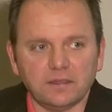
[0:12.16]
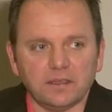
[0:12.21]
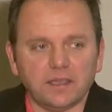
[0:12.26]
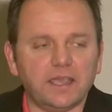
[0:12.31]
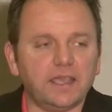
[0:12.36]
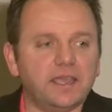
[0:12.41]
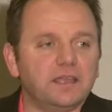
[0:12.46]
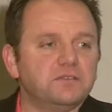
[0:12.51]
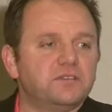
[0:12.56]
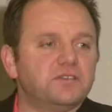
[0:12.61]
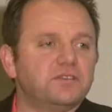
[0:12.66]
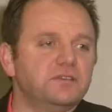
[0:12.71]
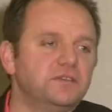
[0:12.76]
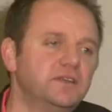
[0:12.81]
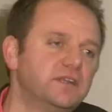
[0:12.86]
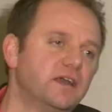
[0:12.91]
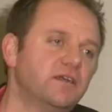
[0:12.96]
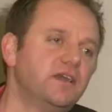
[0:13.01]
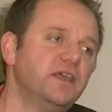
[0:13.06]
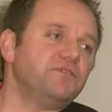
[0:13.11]
And,
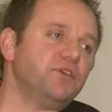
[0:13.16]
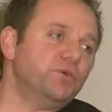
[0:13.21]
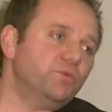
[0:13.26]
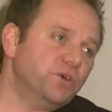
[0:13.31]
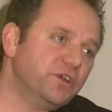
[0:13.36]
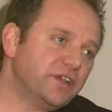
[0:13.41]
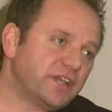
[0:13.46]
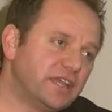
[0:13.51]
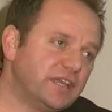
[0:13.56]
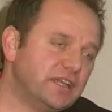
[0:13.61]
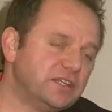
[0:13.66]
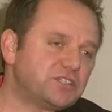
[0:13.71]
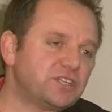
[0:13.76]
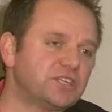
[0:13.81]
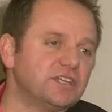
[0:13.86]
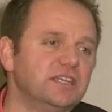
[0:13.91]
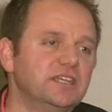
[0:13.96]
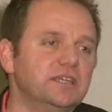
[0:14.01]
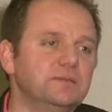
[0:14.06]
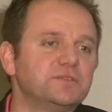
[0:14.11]
you know, if you're working in
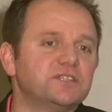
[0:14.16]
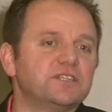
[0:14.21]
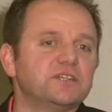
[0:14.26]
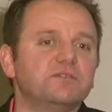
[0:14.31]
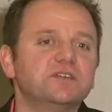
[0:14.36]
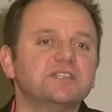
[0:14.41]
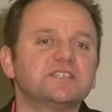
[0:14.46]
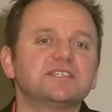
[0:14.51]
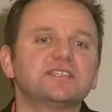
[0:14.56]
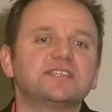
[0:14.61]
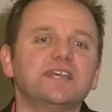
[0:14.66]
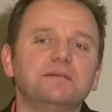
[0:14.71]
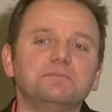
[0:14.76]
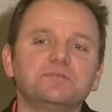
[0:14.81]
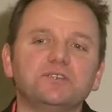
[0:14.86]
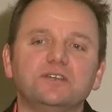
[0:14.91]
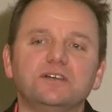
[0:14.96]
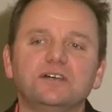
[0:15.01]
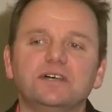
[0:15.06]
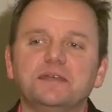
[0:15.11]
teams, there is
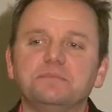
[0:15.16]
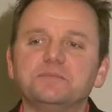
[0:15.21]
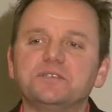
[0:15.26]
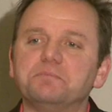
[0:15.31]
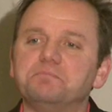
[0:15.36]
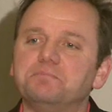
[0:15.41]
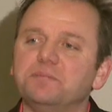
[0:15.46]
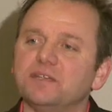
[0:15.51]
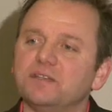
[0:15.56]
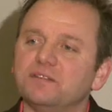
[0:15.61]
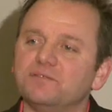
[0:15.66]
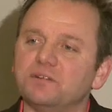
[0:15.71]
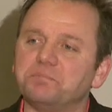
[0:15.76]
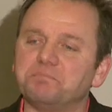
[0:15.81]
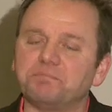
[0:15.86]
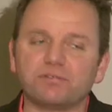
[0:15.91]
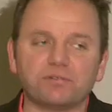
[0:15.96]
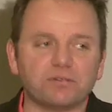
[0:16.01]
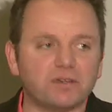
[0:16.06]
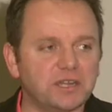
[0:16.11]
sometimes a bit of a
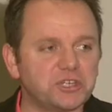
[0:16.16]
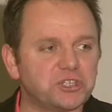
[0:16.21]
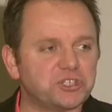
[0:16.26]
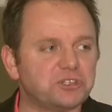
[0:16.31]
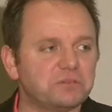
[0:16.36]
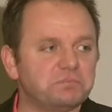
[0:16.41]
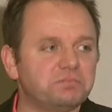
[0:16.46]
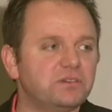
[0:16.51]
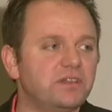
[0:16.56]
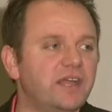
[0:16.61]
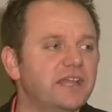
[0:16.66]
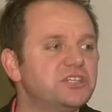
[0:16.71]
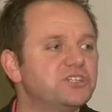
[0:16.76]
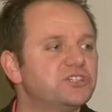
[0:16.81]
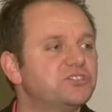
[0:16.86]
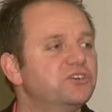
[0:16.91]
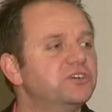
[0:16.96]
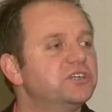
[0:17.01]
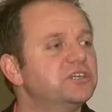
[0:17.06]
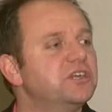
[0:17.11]
pressure
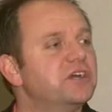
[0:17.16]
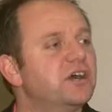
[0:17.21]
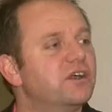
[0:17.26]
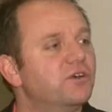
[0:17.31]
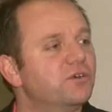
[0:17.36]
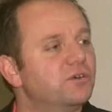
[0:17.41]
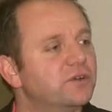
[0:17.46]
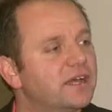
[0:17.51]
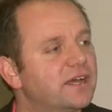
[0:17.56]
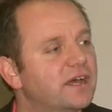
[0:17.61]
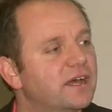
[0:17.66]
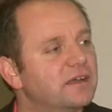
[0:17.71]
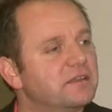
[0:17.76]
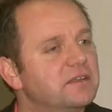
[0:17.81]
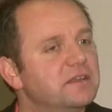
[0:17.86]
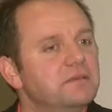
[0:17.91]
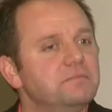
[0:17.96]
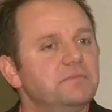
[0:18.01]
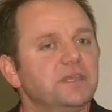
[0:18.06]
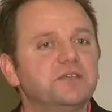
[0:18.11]
placed on an older
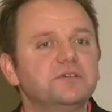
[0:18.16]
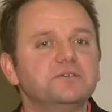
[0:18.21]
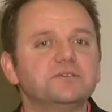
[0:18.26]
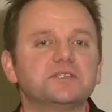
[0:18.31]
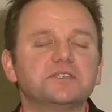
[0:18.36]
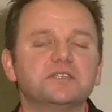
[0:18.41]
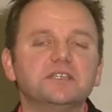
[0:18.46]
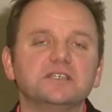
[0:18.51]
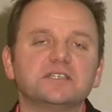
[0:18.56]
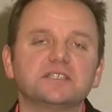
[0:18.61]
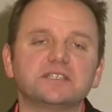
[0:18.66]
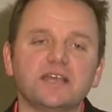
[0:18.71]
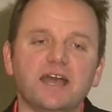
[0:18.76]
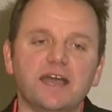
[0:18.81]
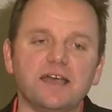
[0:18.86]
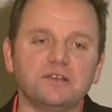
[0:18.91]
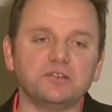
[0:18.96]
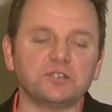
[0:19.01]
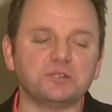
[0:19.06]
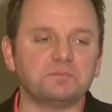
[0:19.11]
because the
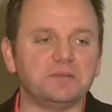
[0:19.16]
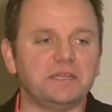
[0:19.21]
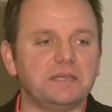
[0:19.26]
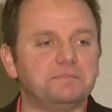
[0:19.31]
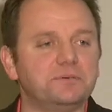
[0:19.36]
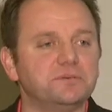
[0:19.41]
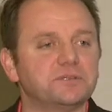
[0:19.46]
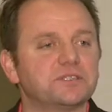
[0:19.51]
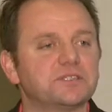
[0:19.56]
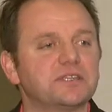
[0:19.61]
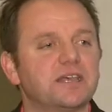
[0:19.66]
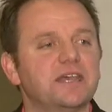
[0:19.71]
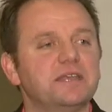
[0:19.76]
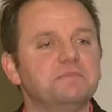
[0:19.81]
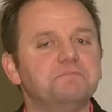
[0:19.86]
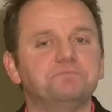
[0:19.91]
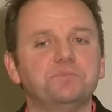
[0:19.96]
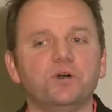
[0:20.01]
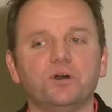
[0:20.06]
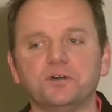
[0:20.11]
salespeople say,
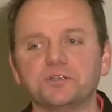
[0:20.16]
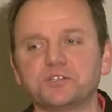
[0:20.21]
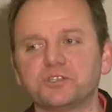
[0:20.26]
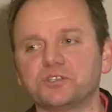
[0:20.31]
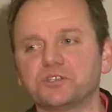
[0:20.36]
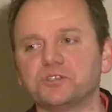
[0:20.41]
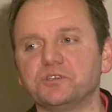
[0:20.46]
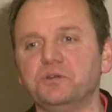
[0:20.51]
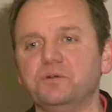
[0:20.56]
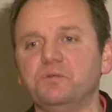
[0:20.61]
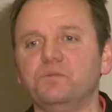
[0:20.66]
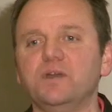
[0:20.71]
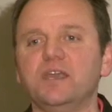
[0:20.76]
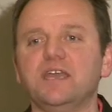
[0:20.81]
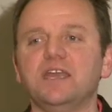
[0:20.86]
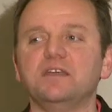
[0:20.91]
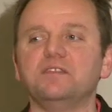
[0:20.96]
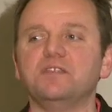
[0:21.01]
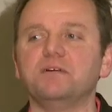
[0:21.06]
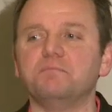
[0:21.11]
boss,
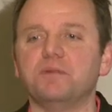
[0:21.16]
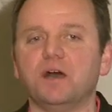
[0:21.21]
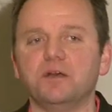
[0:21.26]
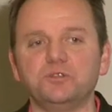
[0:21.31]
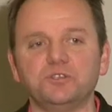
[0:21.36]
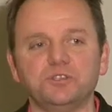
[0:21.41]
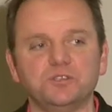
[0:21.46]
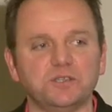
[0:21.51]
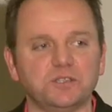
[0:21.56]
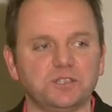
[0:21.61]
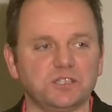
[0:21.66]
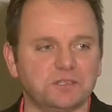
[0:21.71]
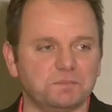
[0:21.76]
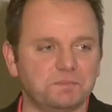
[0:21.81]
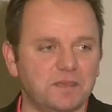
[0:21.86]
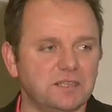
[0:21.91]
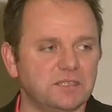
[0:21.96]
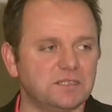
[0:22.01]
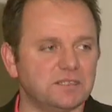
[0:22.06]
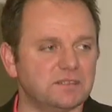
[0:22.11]
we're the most
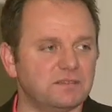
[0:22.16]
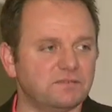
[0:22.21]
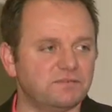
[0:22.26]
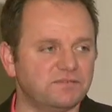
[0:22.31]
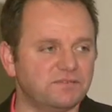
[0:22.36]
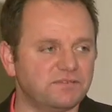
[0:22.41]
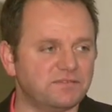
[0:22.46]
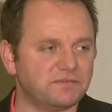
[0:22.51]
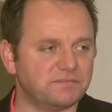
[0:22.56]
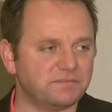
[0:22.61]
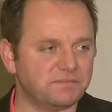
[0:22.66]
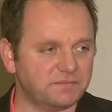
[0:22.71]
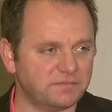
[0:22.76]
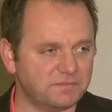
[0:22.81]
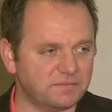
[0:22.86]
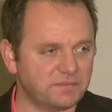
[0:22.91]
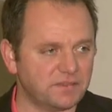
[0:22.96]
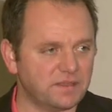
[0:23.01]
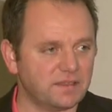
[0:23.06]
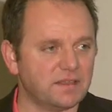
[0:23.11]
expensive.
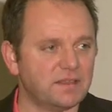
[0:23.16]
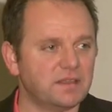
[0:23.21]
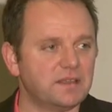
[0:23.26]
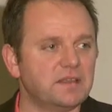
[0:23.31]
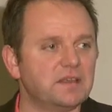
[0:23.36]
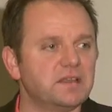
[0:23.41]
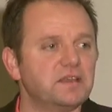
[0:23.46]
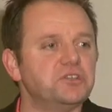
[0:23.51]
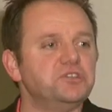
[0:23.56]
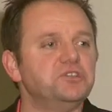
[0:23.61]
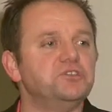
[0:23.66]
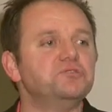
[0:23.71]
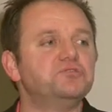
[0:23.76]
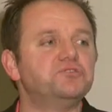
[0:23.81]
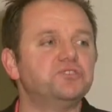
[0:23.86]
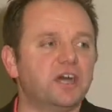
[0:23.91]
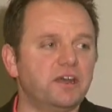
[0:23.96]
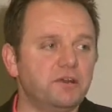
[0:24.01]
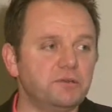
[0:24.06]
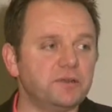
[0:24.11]
You
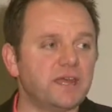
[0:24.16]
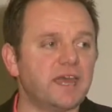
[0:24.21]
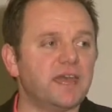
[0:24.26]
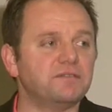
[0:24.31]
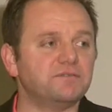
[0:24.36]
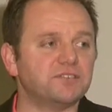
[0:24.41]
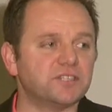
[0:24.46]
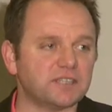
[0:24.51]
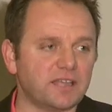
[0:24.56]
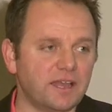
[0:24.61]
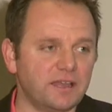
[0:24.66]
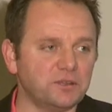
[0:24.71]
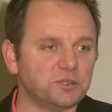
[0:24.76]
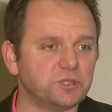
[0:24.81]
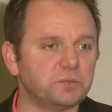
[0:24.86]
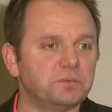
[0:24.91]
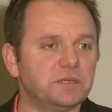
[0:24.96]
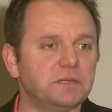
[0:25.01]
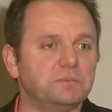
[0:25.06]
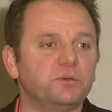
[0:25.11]
don't have
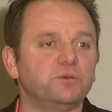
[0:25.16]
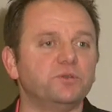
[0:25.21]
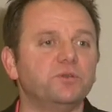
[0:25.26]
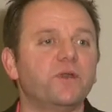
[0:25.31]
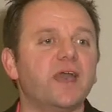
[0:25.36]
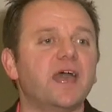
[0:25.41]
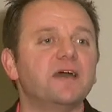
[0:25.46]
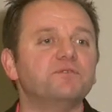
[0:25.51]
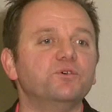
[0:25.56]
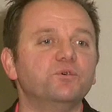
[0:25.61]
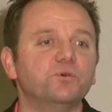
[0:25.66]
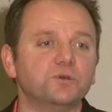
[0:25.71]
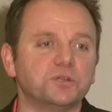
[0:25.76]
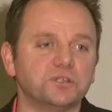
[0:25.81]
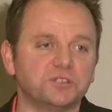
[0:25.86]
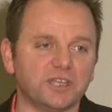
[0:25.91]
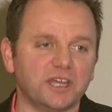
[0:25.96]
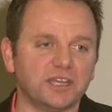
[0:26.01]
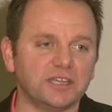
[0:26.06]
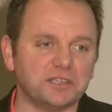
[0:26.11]
salespeople, you have order
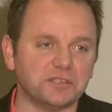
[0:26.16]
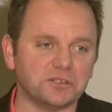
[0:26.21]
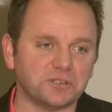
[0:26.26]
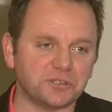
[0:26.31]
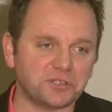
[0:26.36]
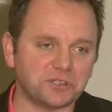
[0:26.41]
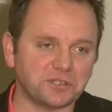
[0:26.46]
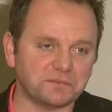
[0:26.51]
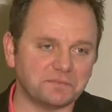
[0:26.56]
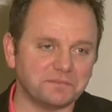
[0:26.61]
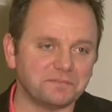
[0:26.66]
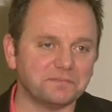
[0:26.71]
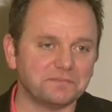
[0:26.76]
takers